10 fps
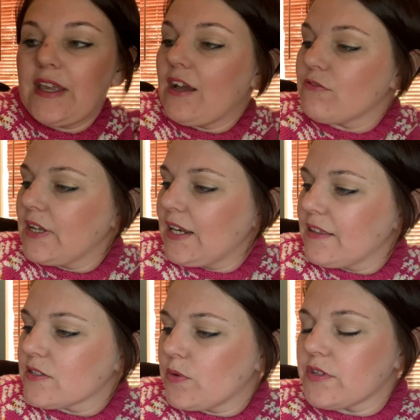yeah, I really like
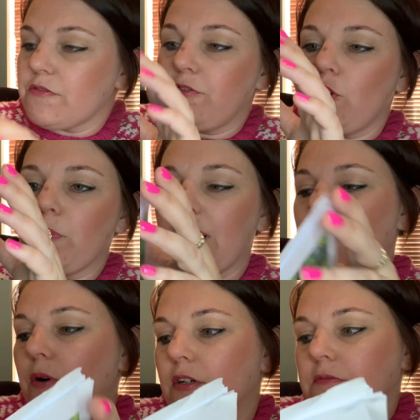this one. It's a 4-ply
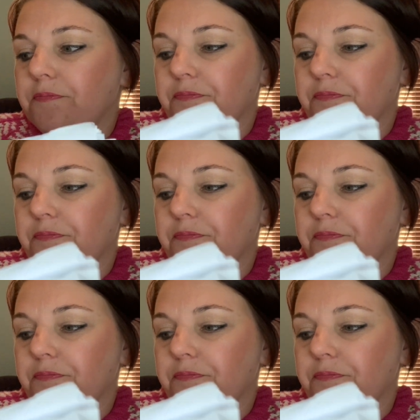one.